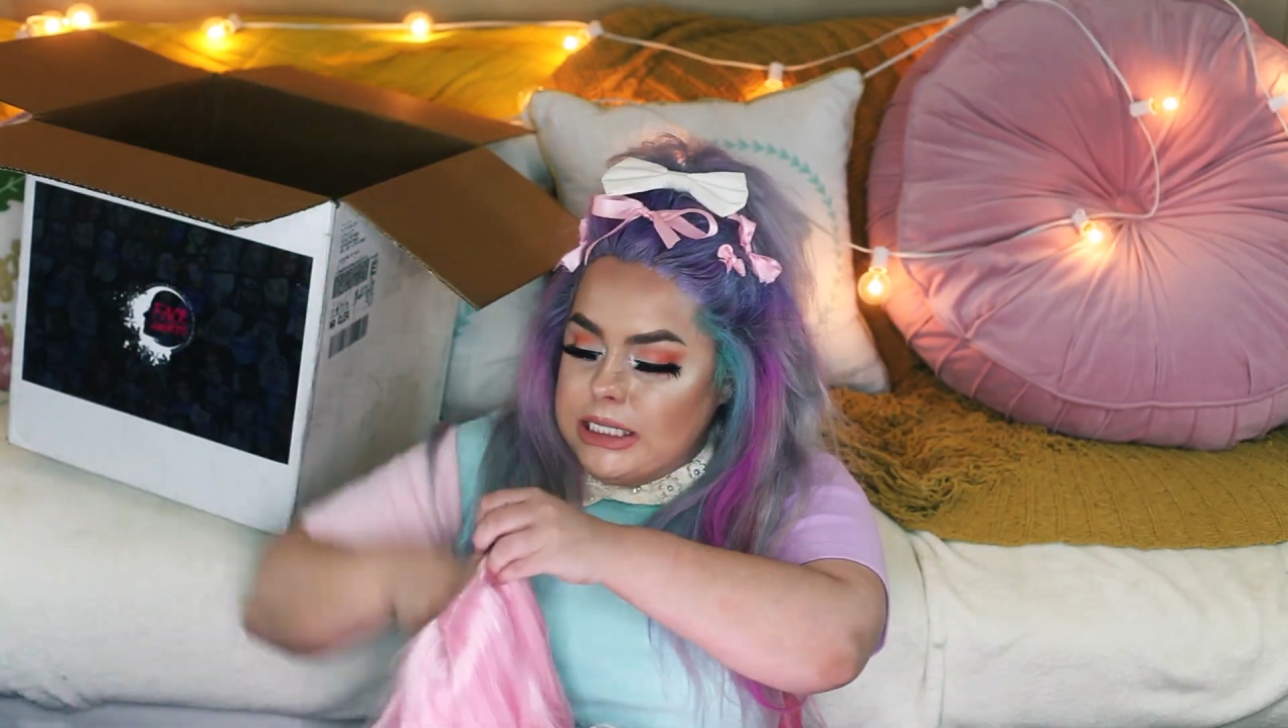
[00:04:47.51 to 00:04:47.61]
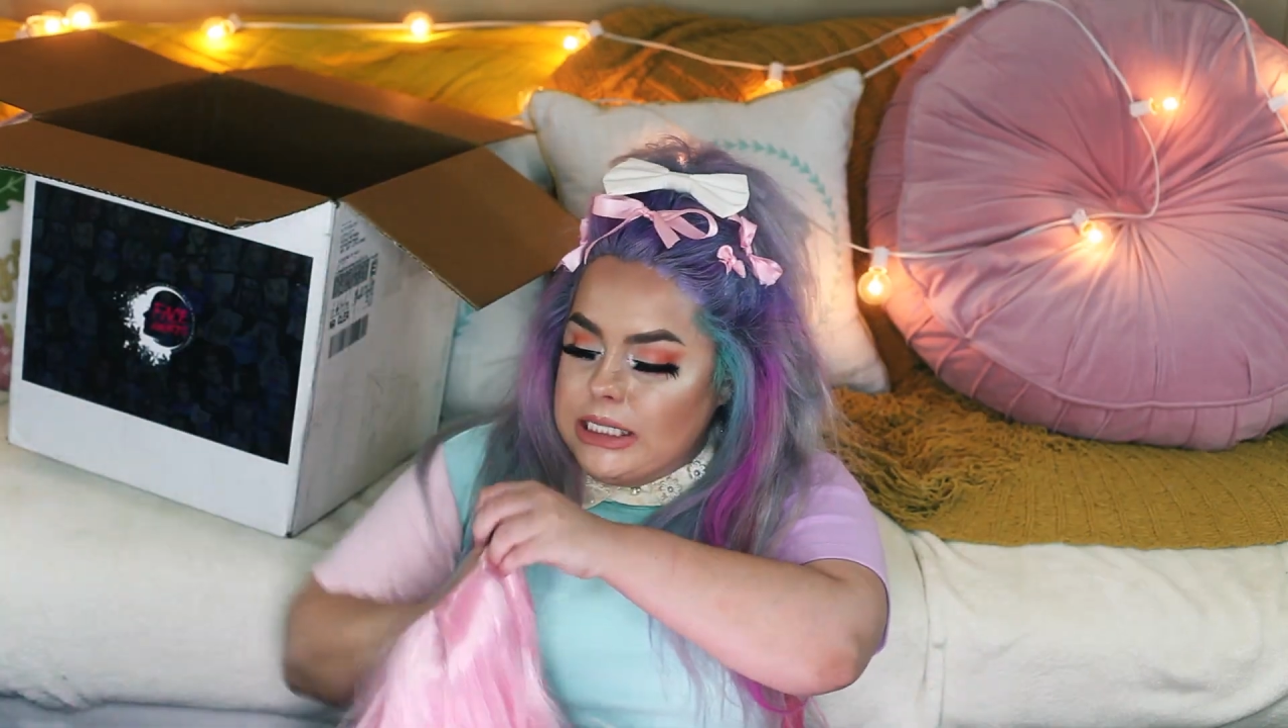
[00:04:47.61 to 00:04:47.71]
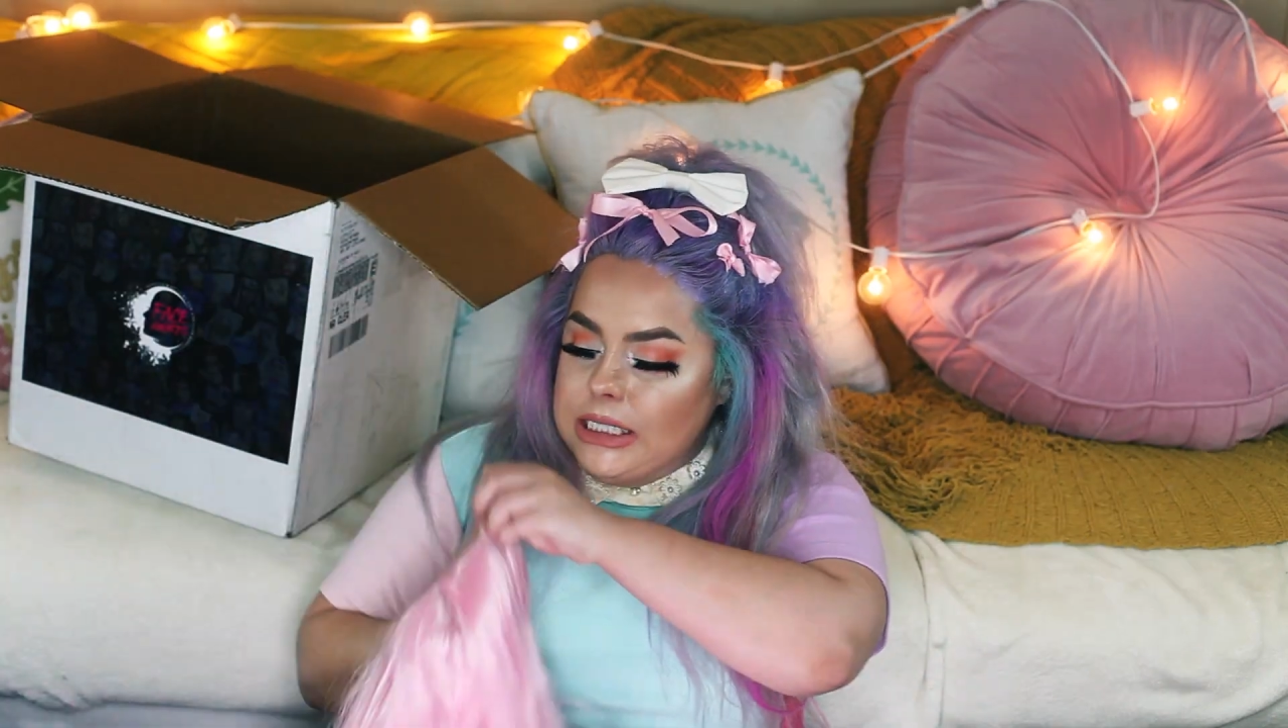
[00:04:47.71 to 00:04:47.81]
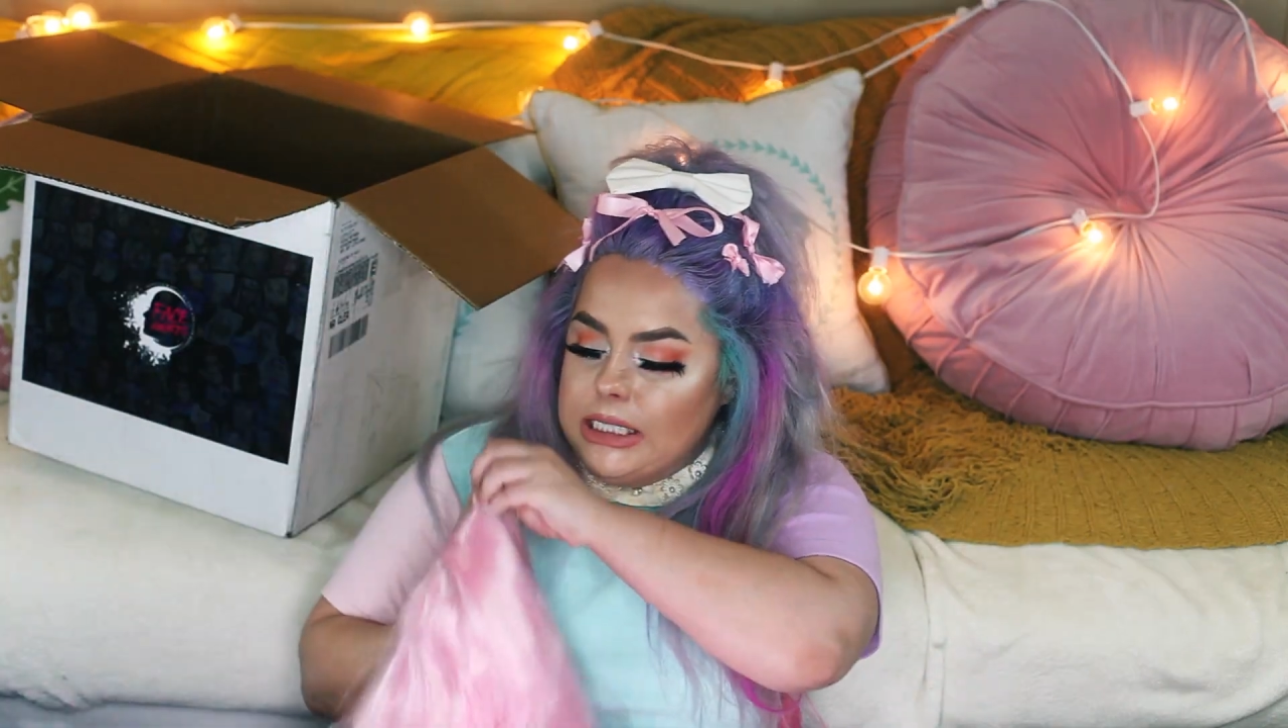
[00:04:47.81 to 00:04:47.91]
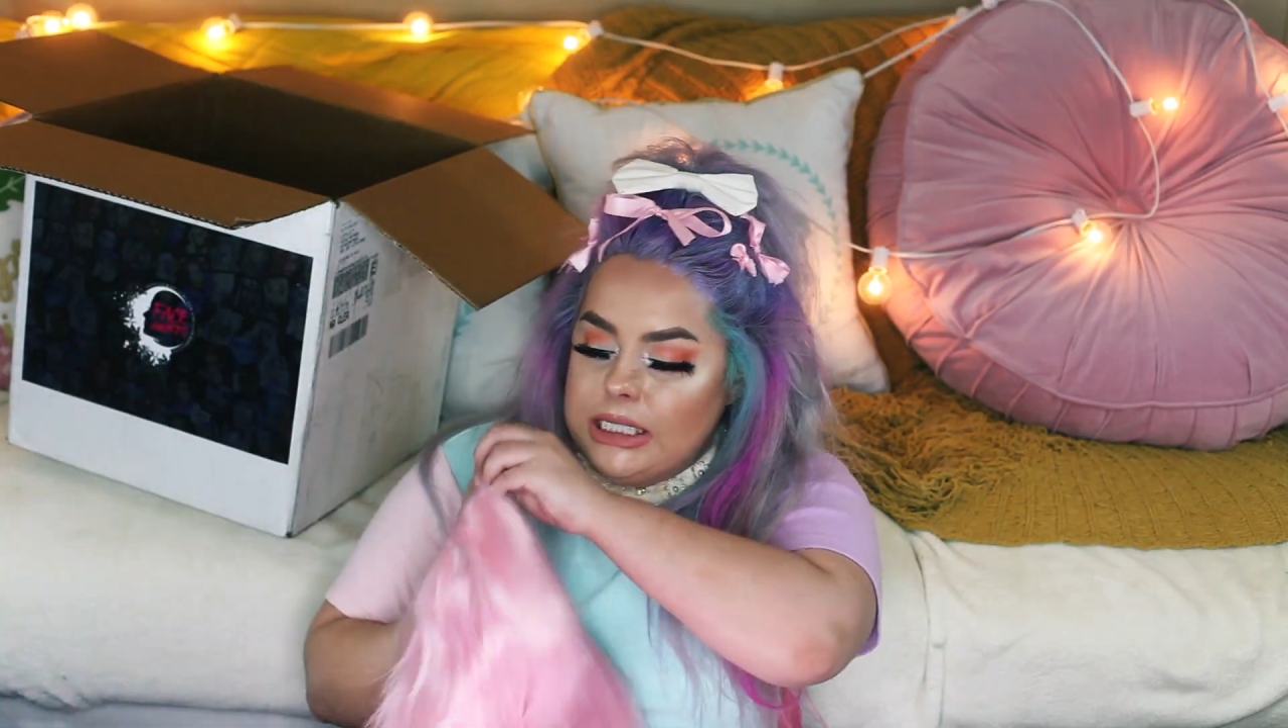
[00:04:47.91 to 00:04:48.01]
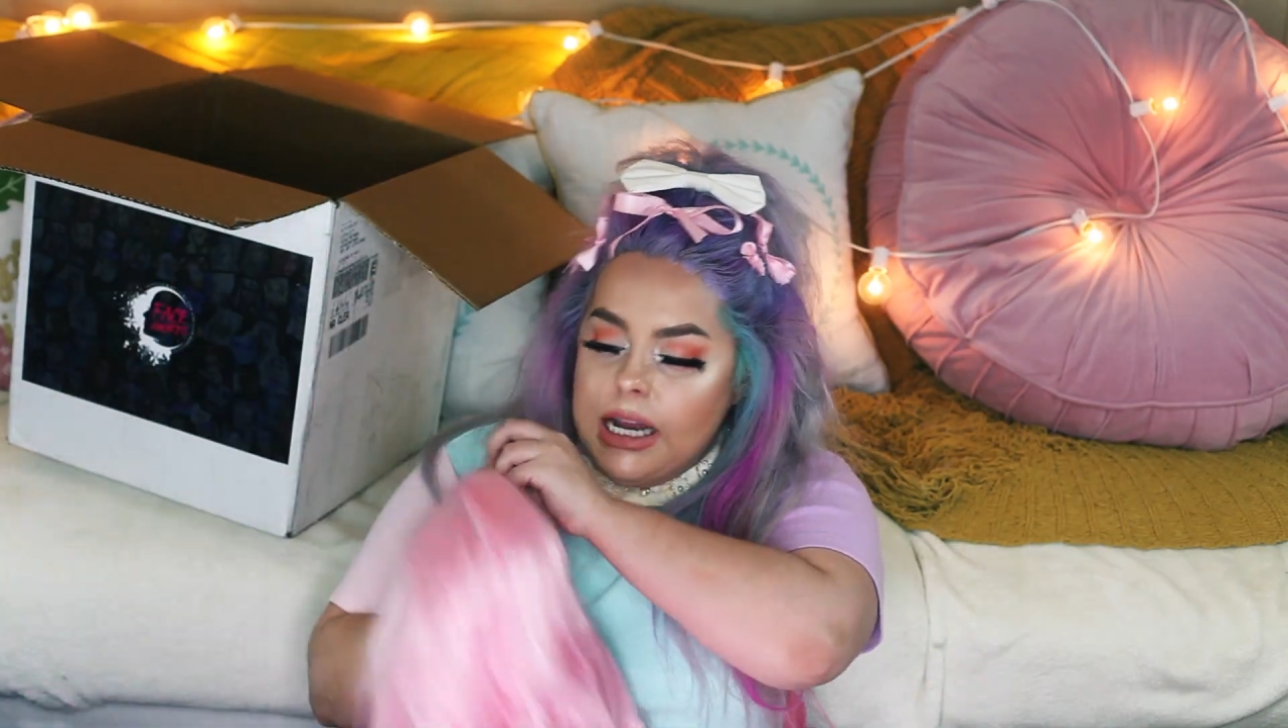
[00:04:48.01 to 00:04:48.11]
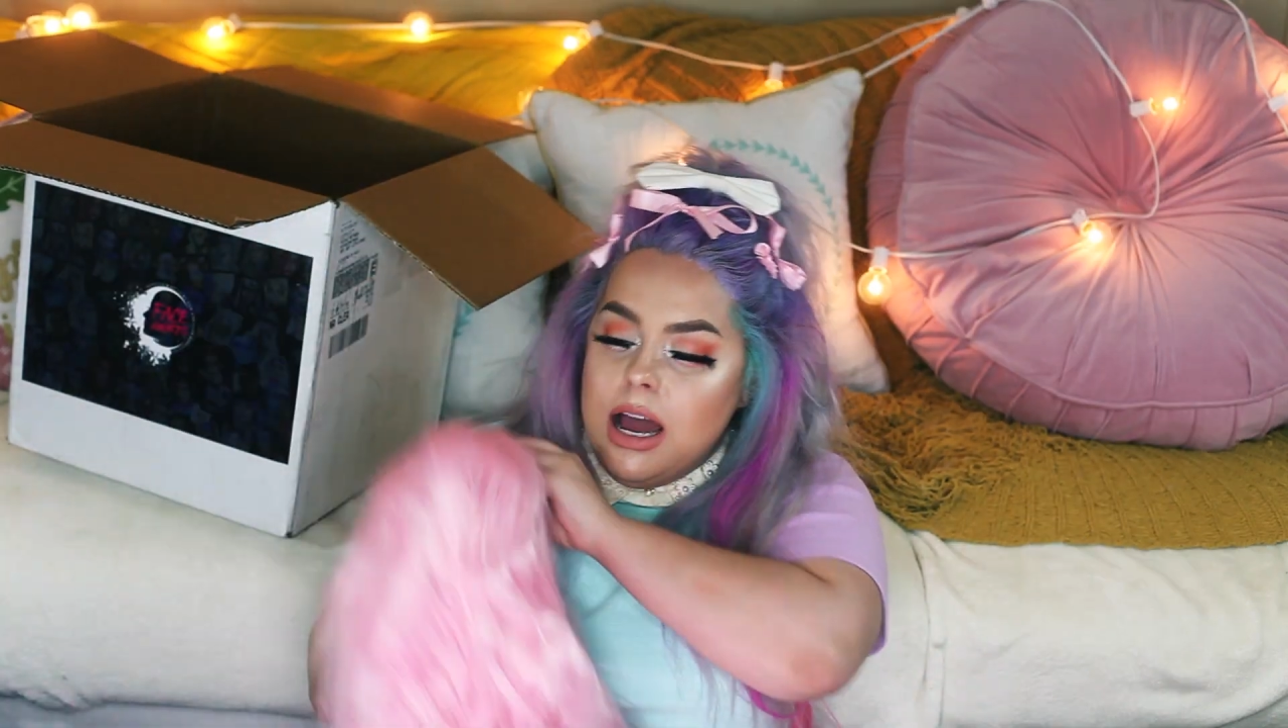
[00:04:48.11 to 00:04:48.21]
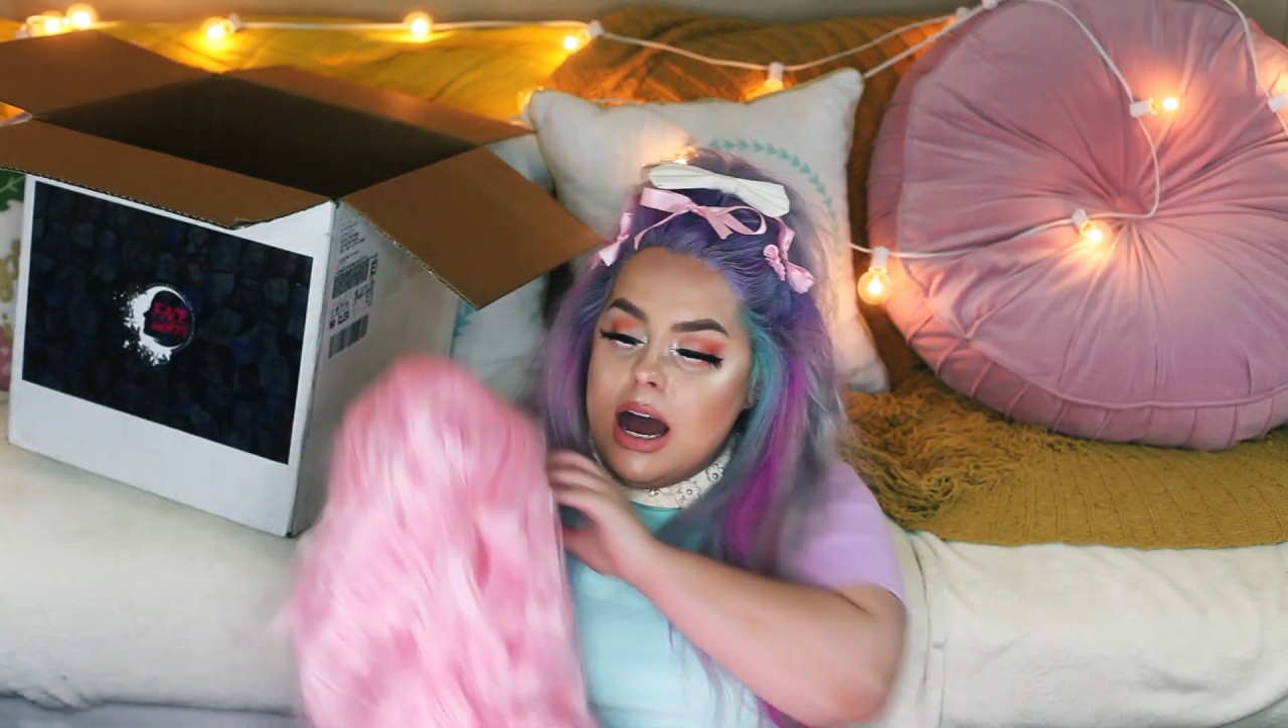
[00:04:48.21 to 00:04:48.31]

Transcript: God.